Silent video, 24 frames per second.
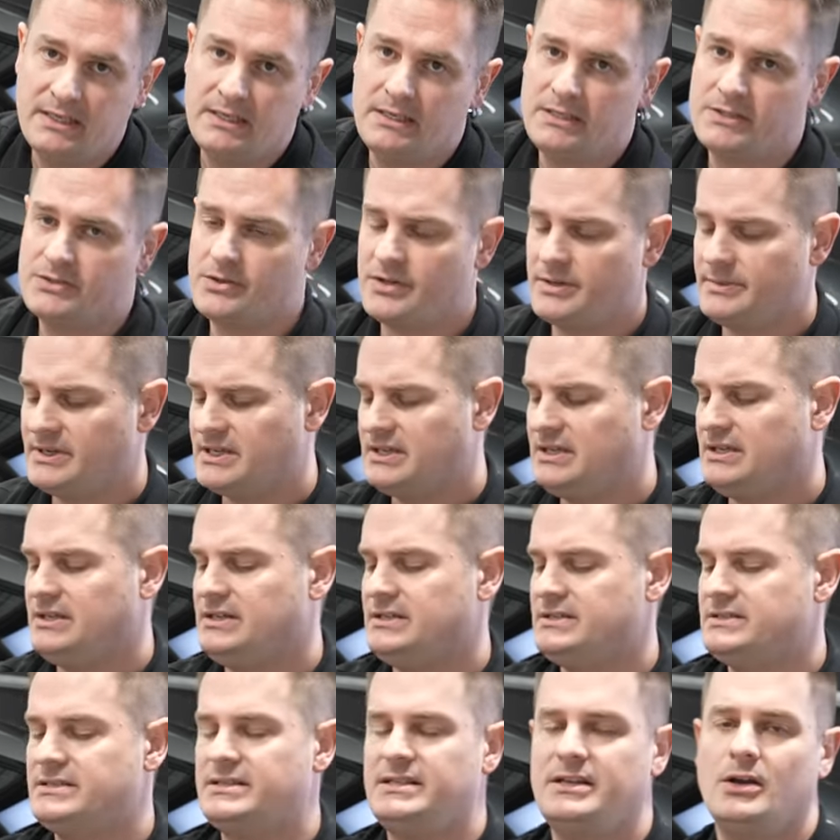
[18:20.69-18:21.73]
So the
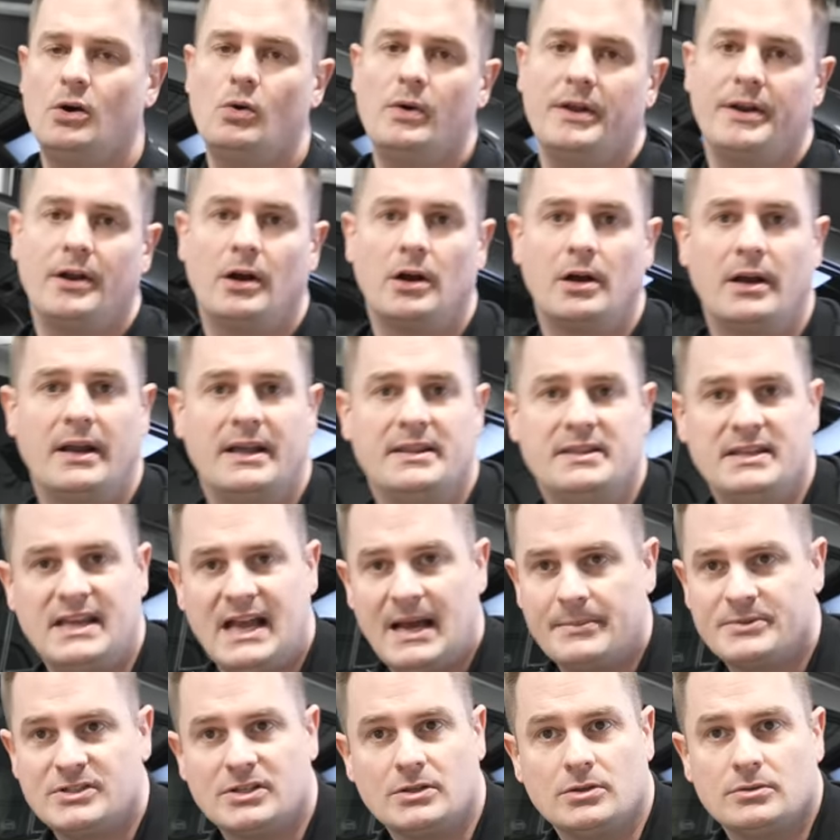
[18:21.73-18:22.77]
McKee's, the ONR, and the
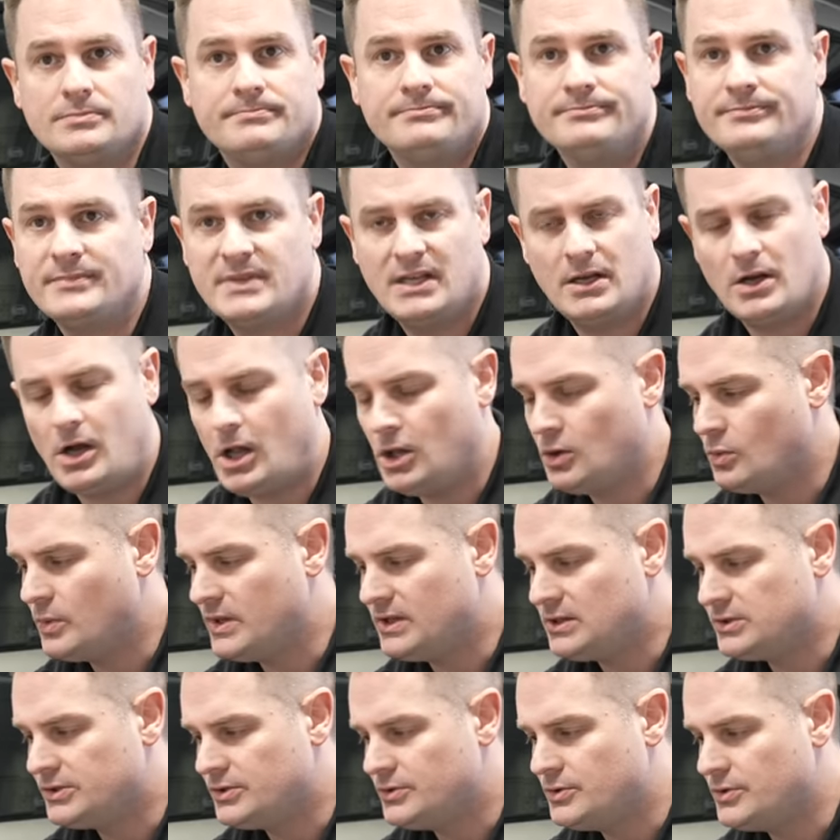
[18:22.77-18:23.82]
Absolute, they all
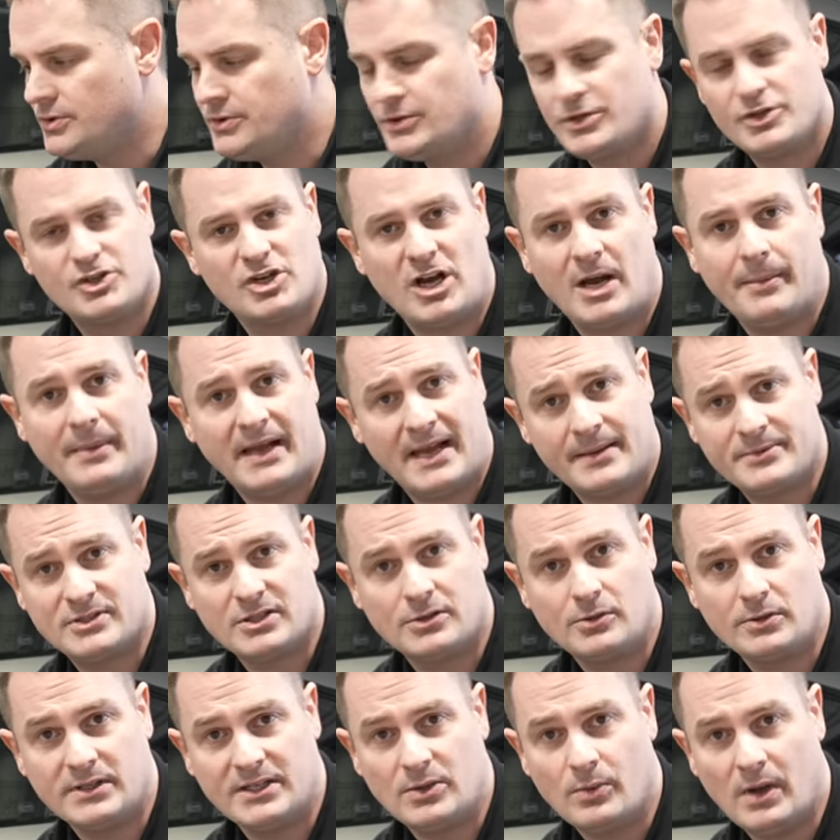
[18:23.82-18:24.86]
will do the job
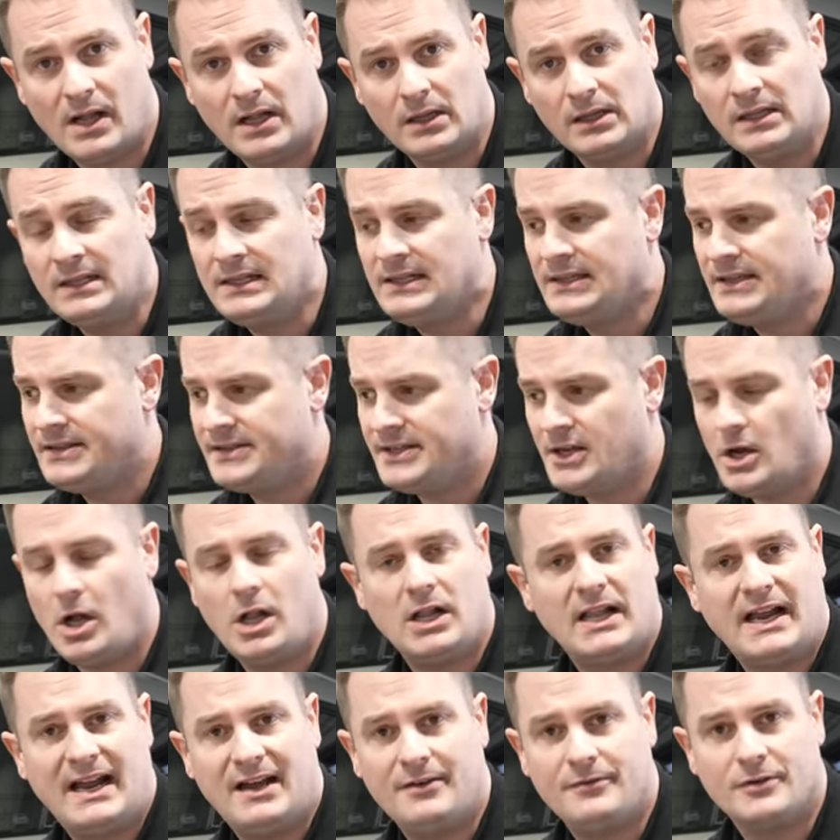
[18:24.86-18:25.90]
absolutely well. They all
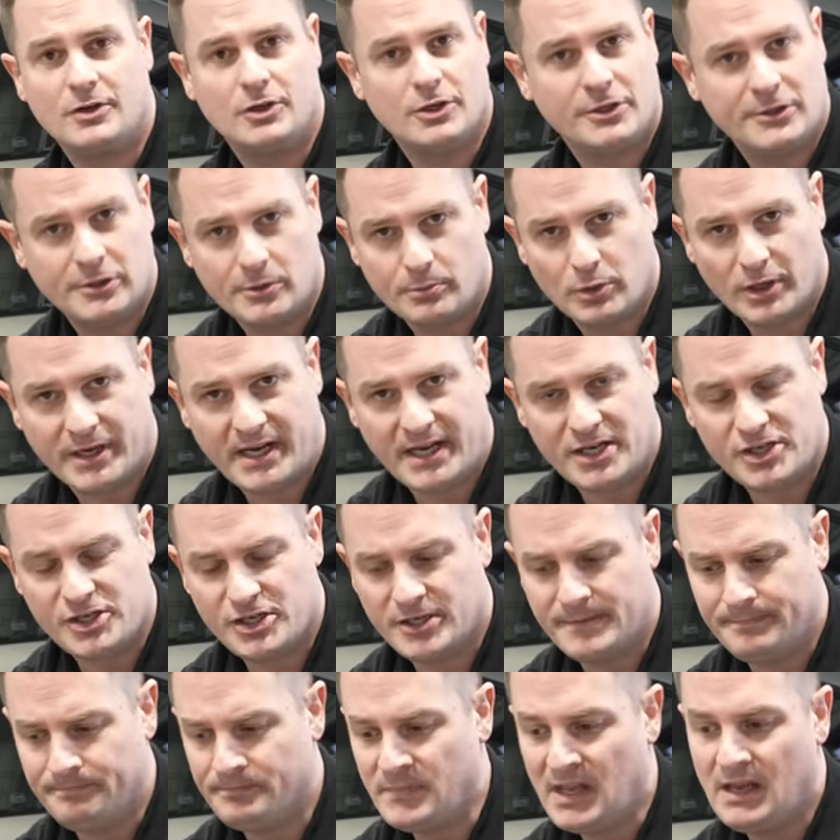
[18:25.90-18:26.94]
have good
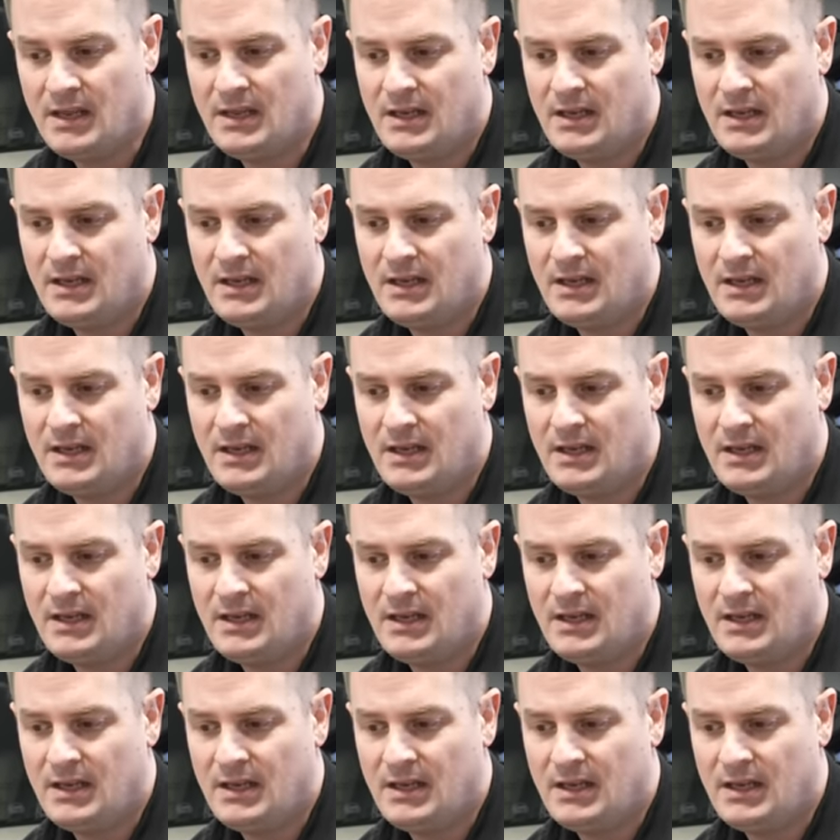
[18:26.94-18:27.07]
lubrication.